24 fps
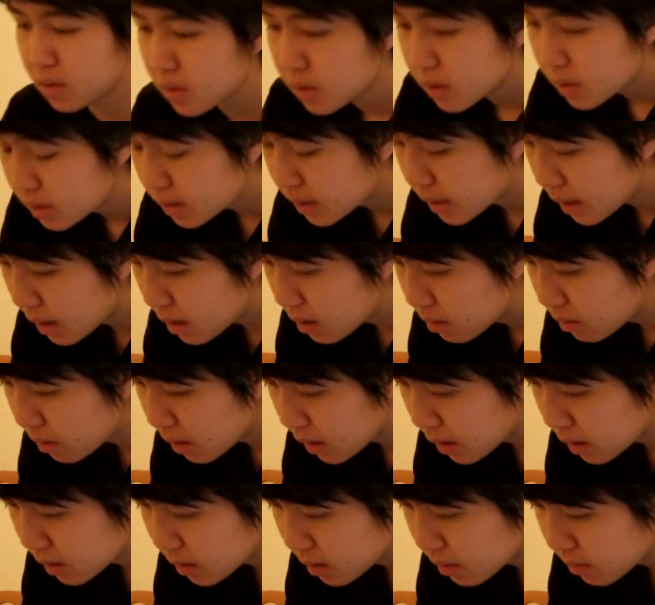Now
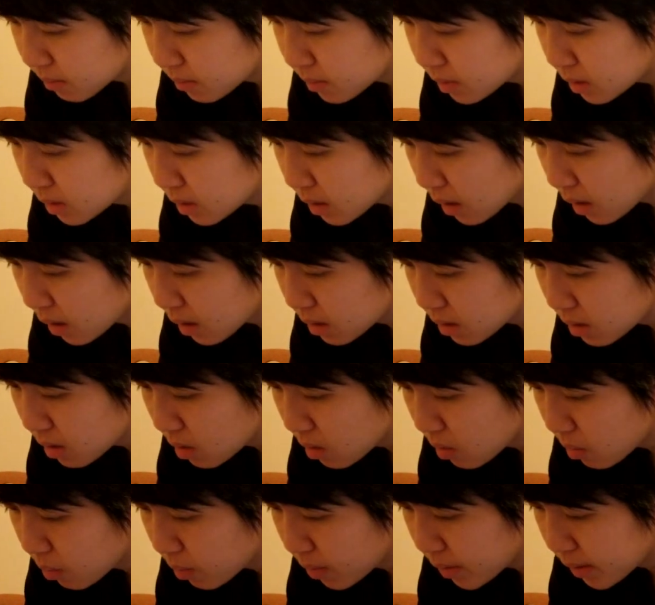I am done
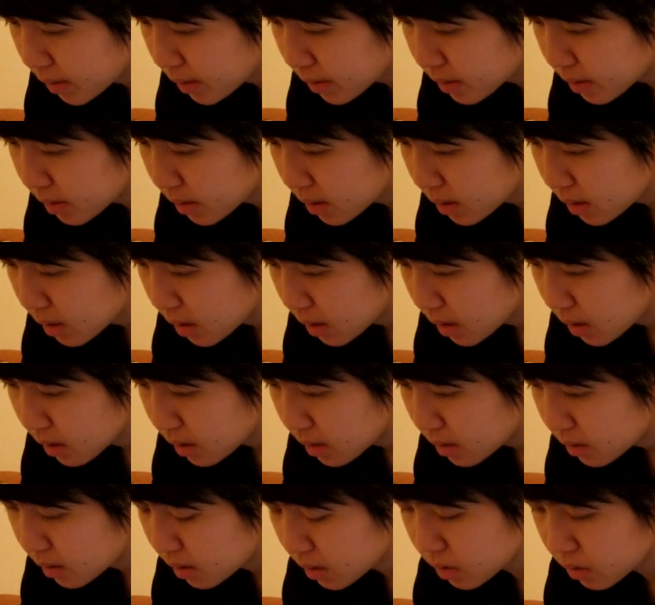with
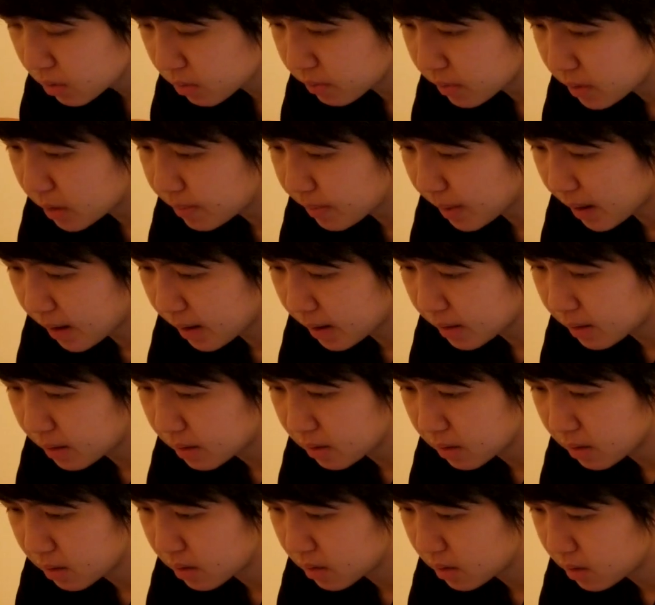the
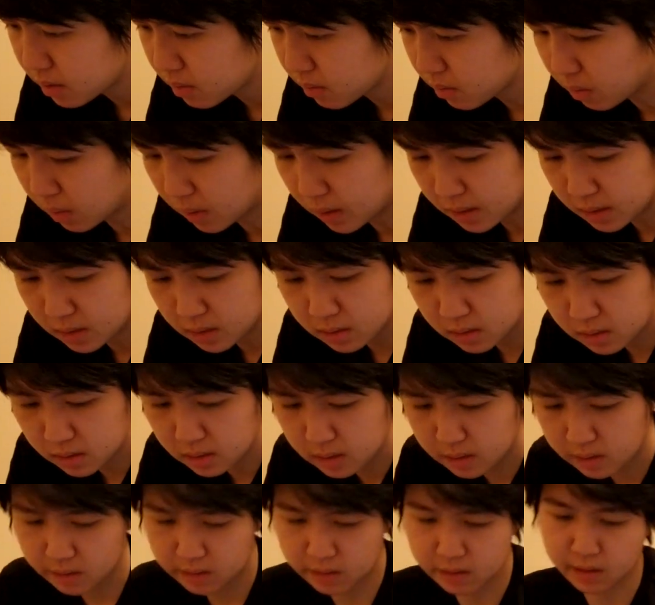
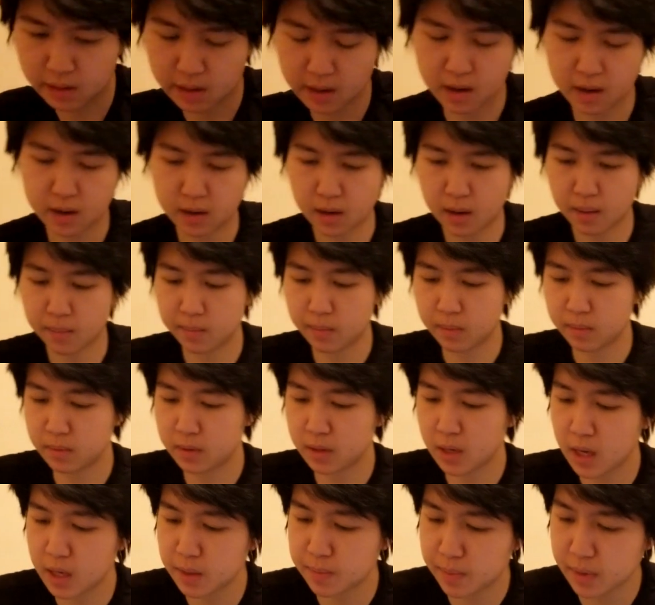3x1s, and I'm
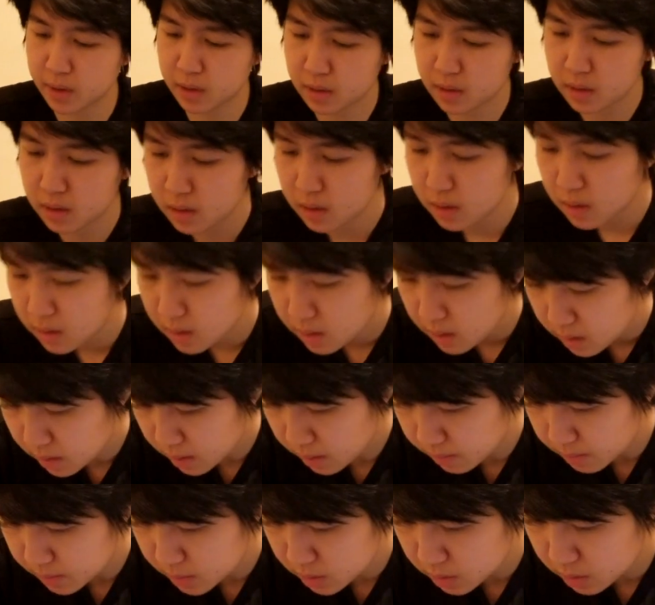taping
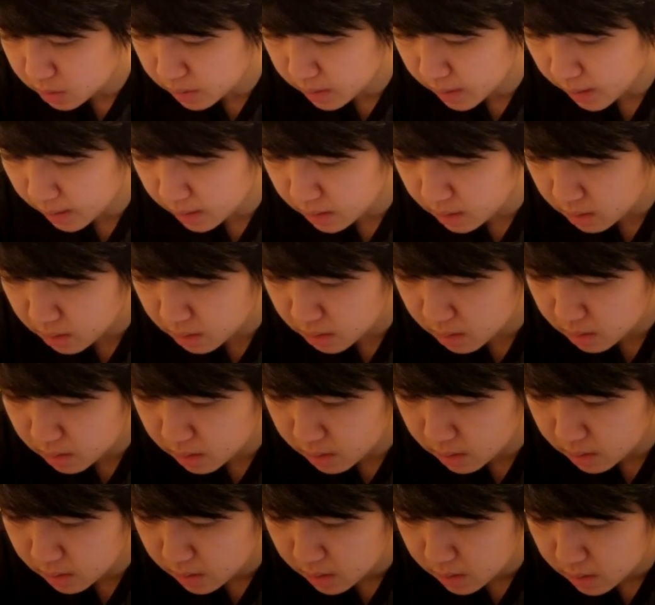them together
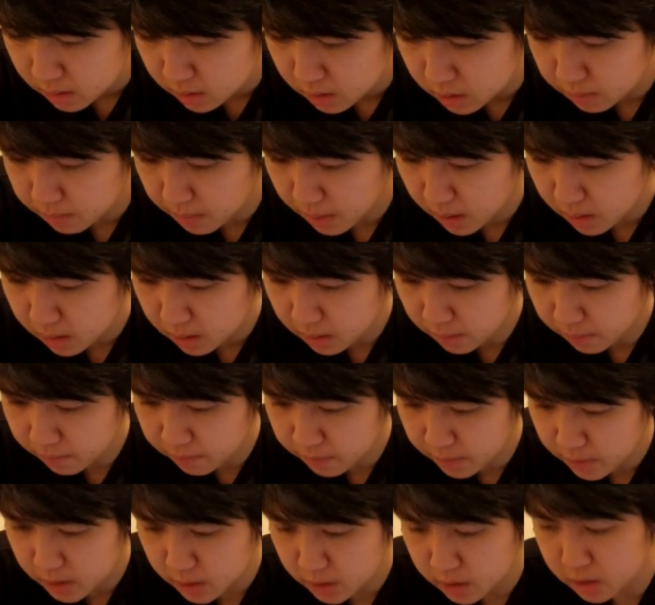to make the
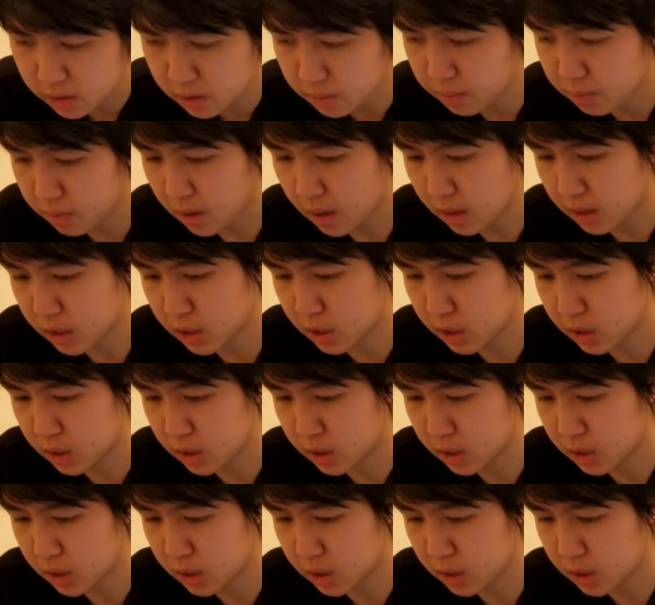finished product.